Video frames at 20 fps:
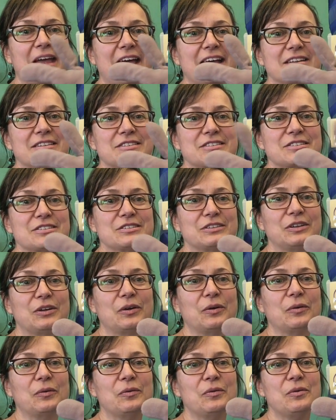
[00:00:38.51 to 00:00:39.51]
as
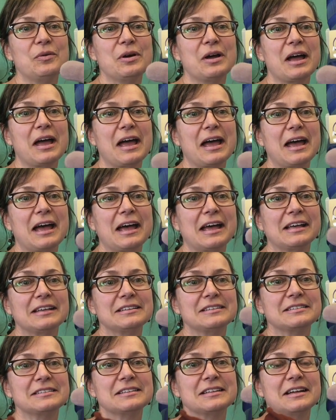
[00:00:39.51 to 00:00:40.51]
slow
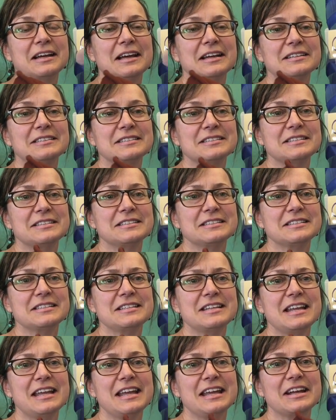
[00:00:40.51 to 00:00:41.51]
as a
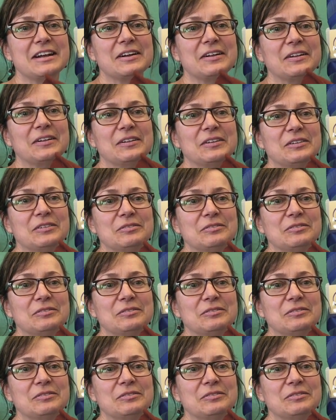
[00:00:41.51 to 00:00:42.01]
snail.